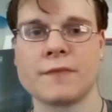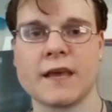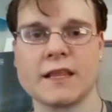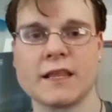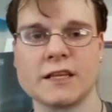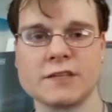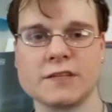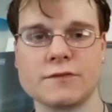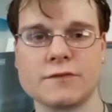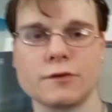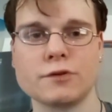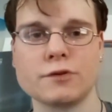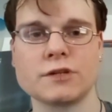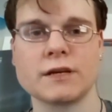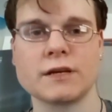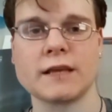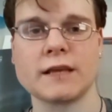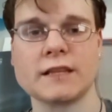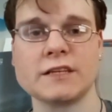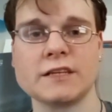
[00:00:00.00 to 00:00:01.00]
and these
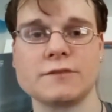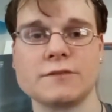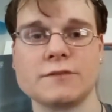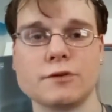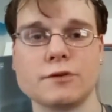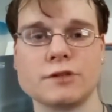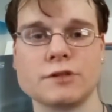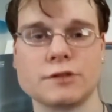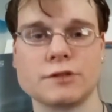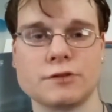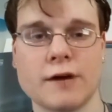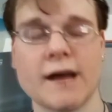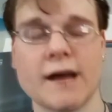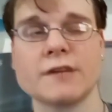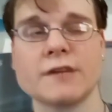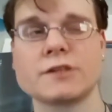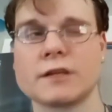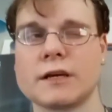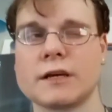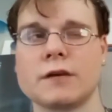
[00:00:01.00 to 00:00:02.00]
fusion and these fusions are
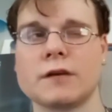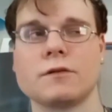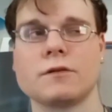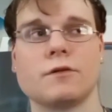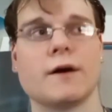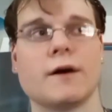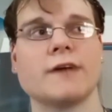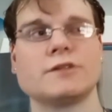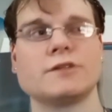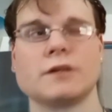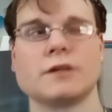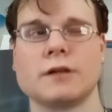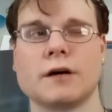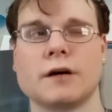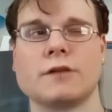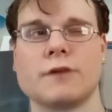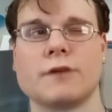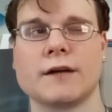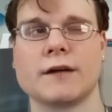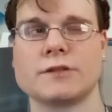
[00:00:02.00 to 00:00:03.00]
actually they're actually
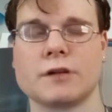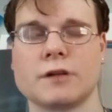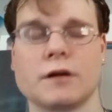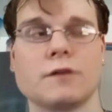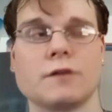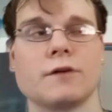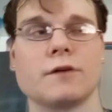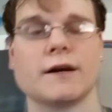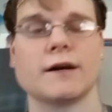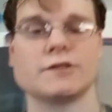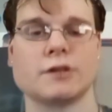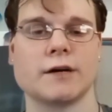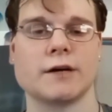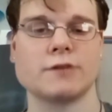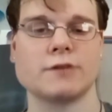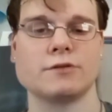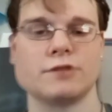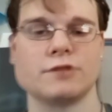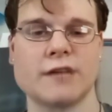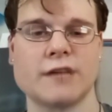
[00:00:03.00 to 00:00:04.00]
not they're actually not they're actually
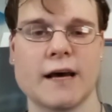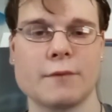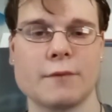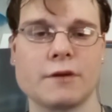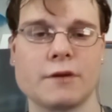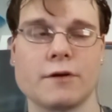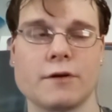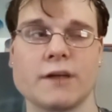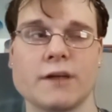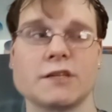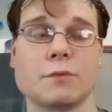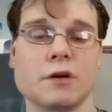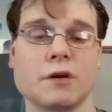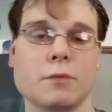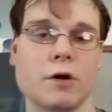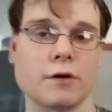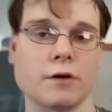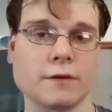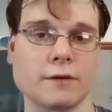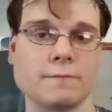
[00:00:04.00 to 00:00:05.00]
not too shabby they're actually pretty
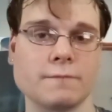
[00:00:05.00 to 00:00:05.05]
broken